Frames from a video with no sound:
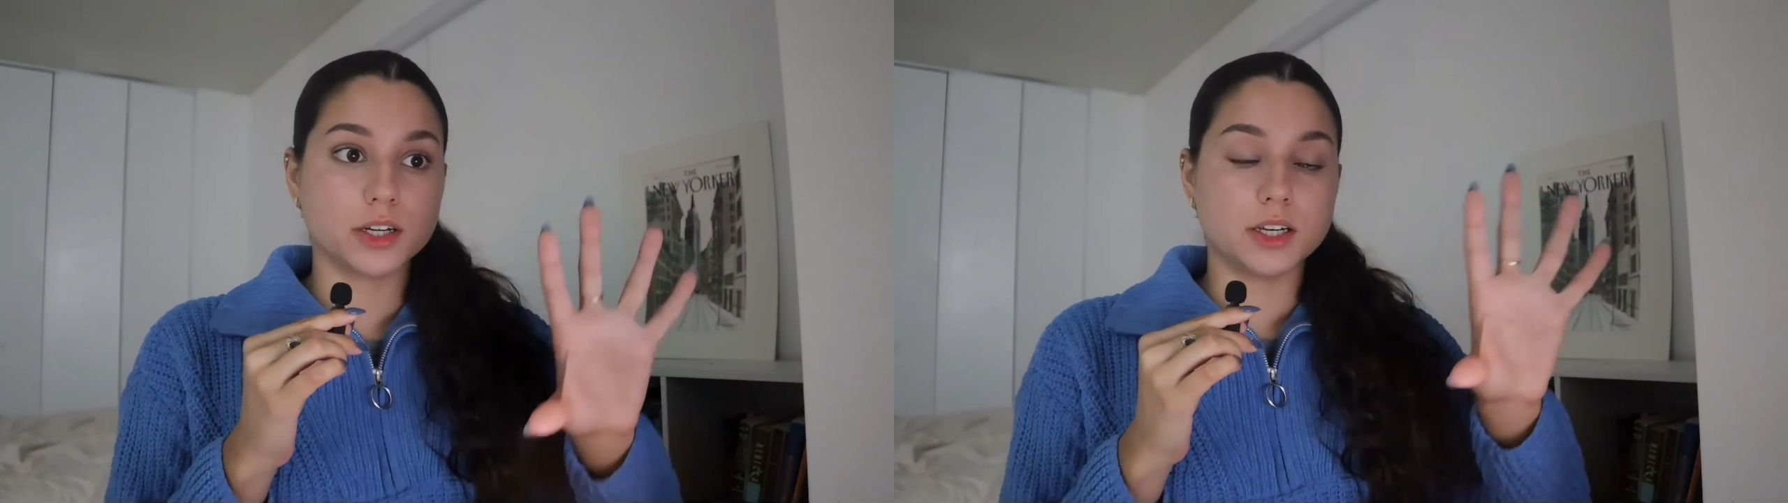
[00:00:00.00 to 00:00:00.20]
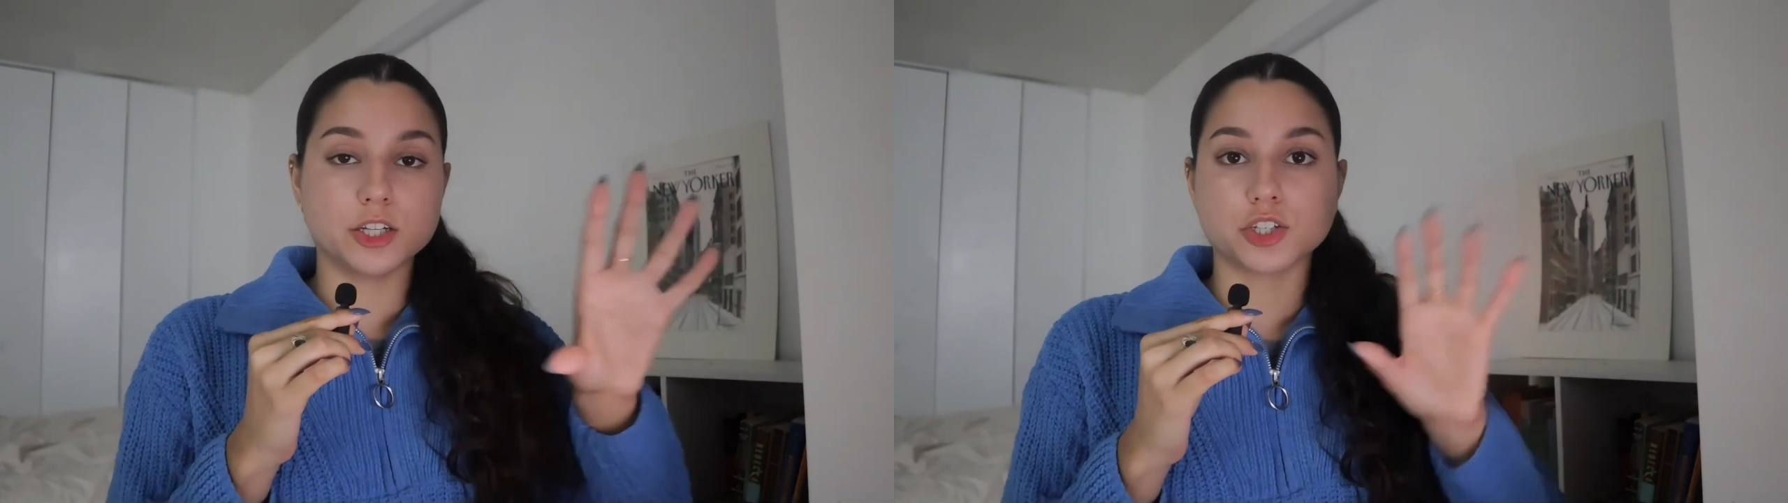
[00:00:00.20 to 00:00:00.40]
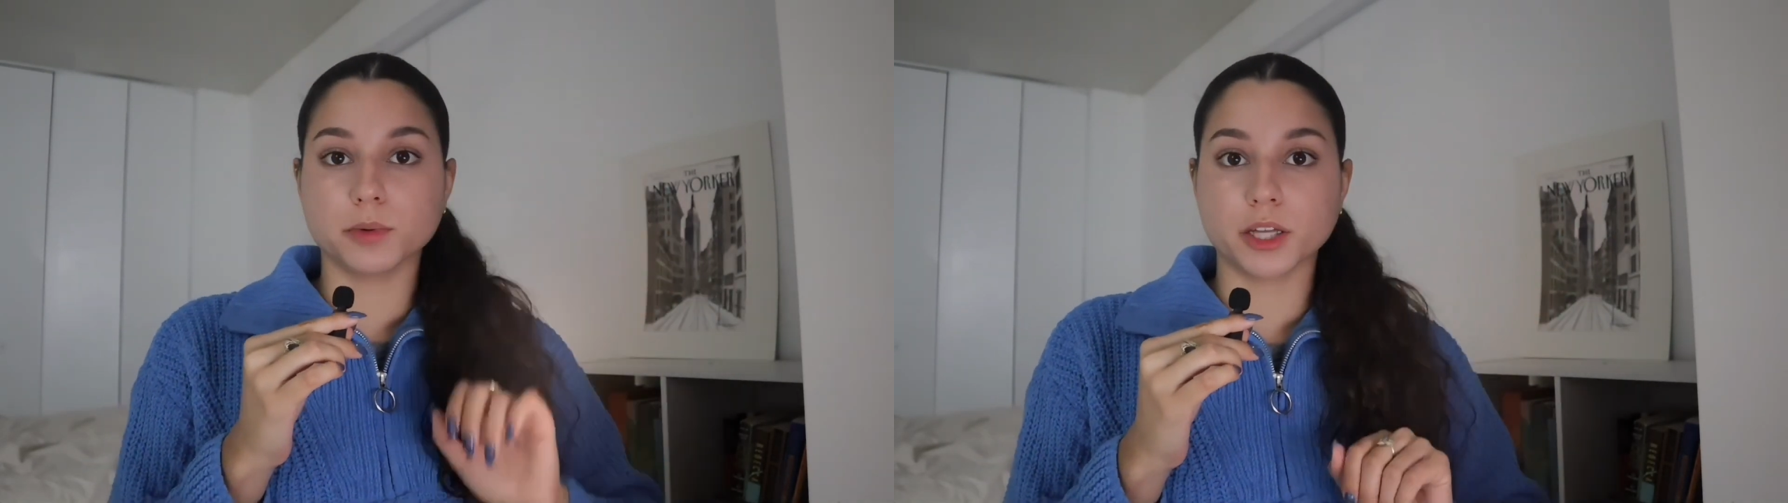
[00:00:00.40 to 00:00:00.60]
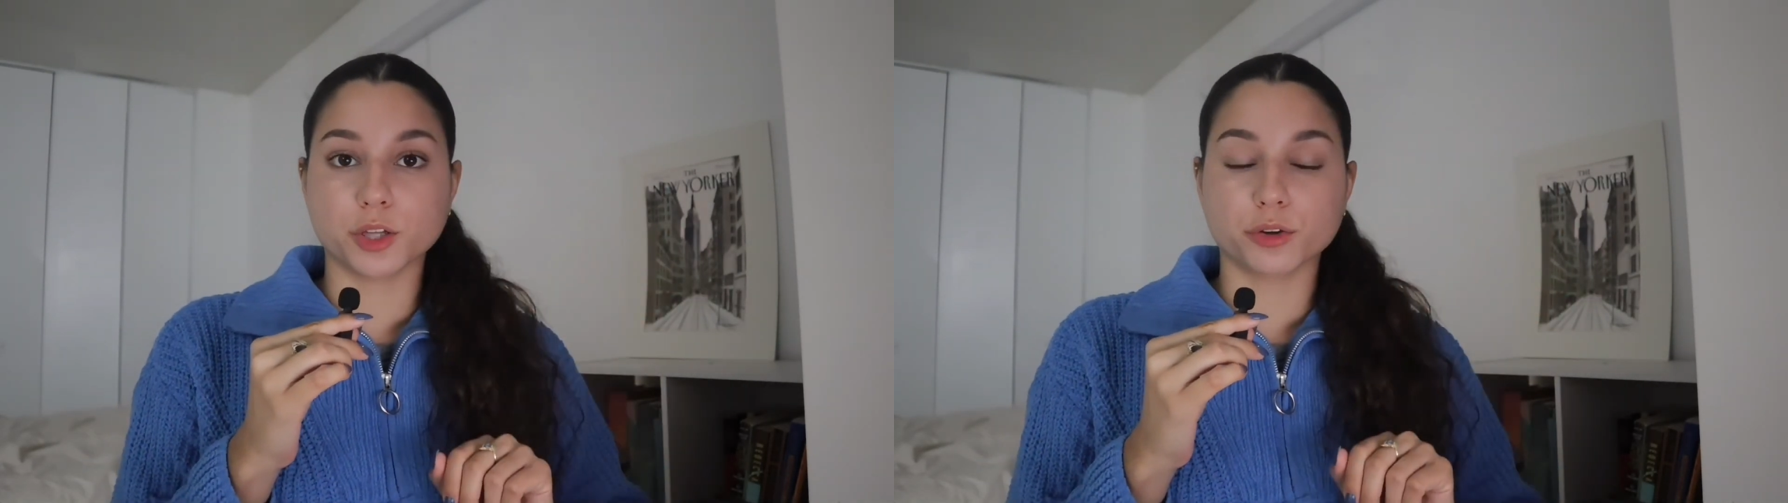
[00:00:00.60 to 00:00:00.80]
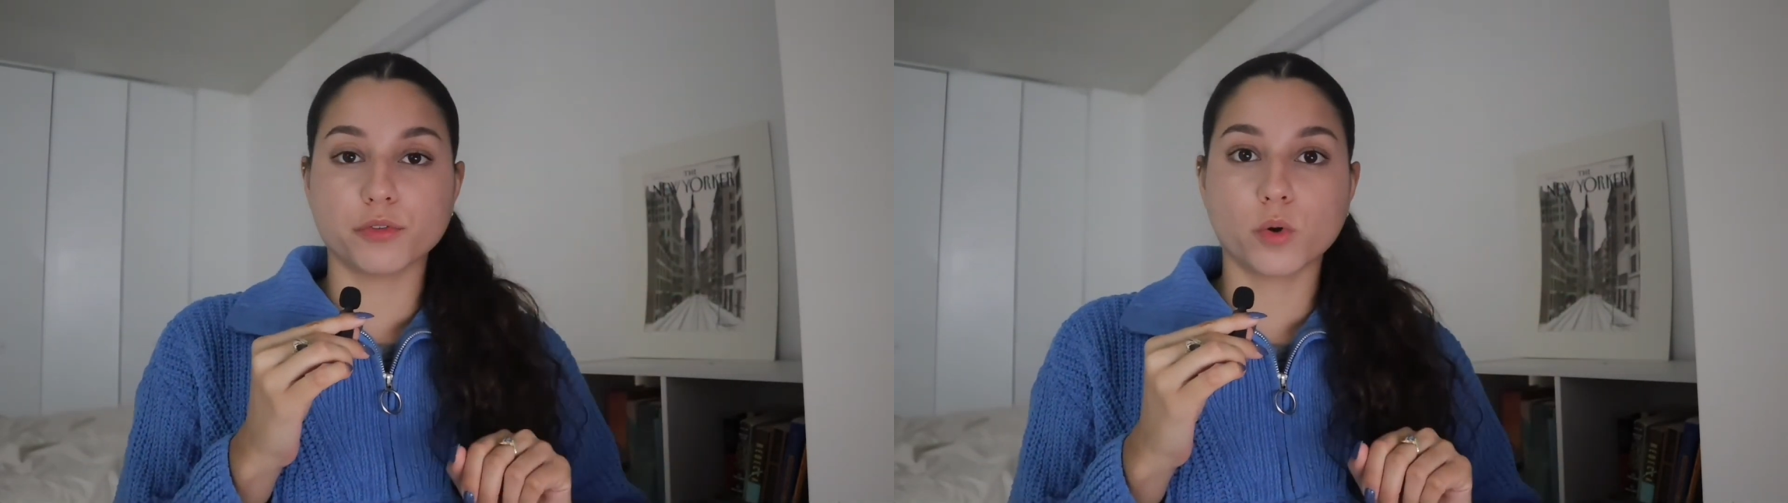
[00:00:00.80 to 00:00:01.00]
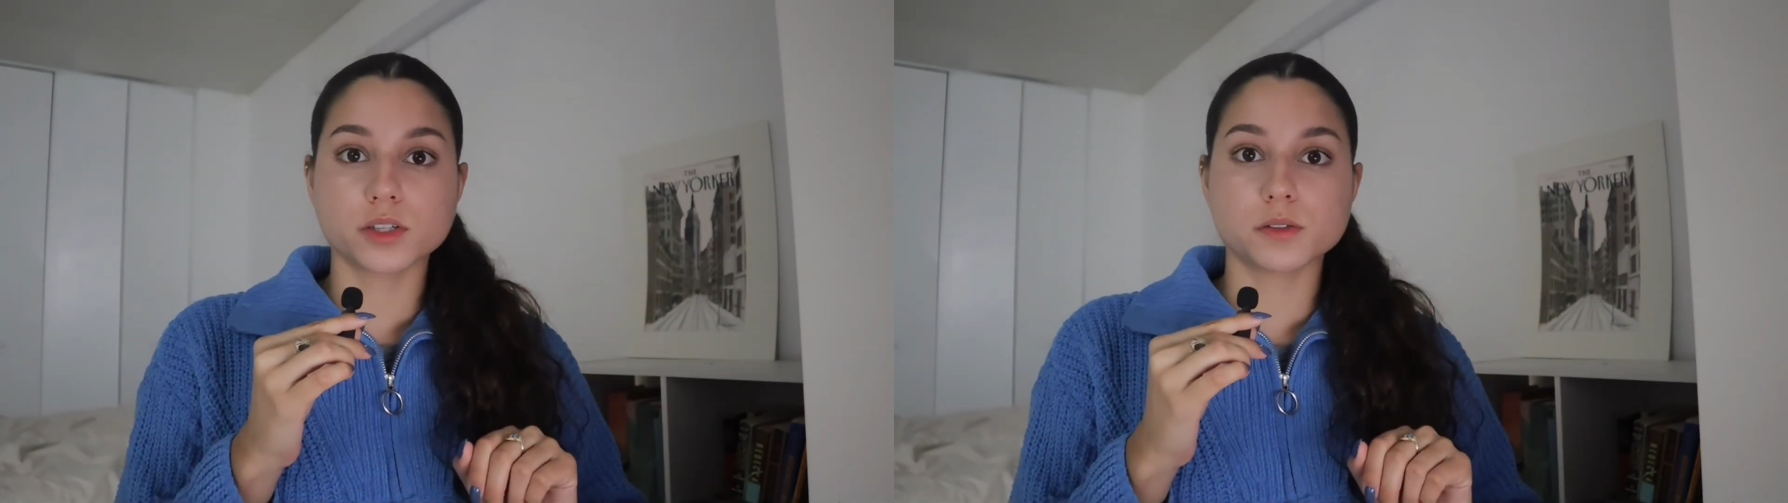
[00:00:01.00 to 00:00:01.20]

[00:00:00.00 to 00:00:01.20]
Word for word: intermolecular force,